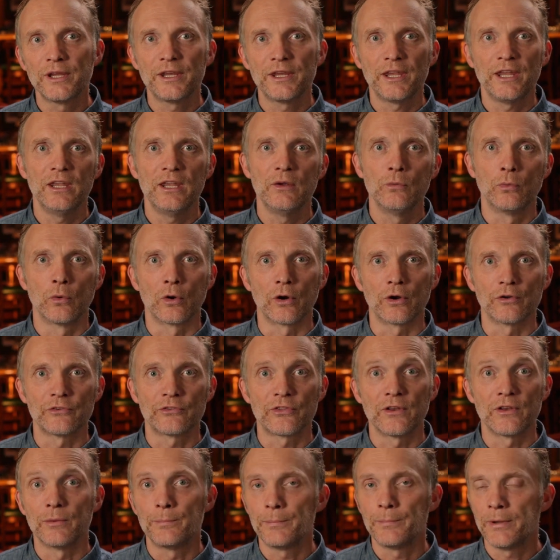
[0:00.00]
keywords
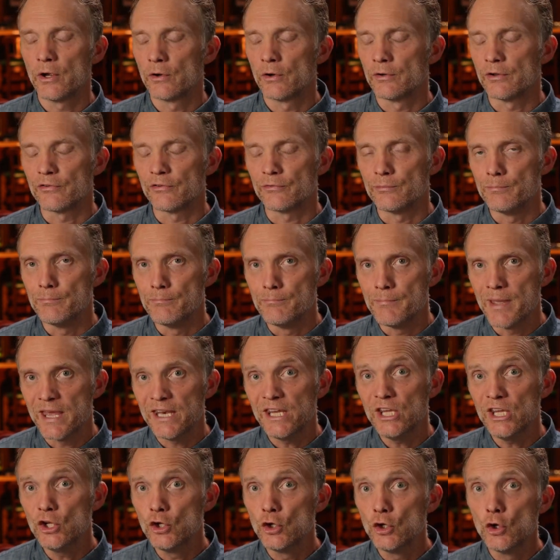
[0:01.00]
that appear in as
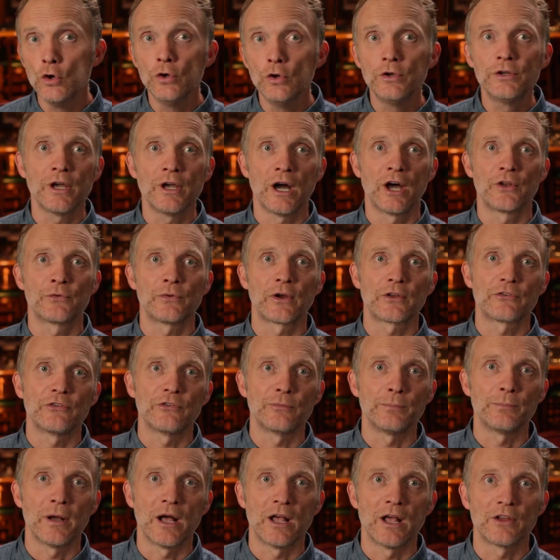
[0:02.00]
many good contracts
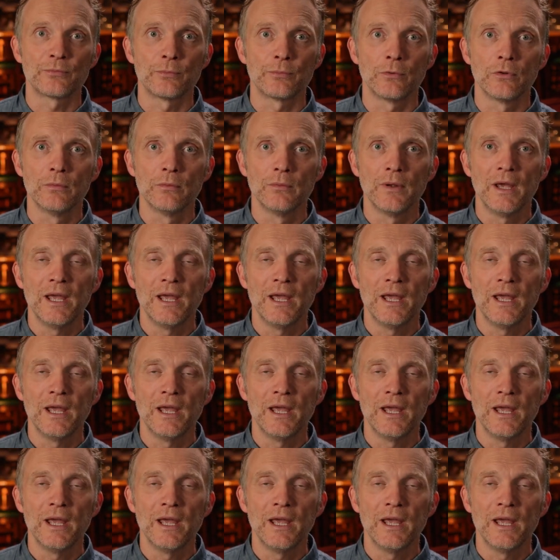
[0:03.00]
as possible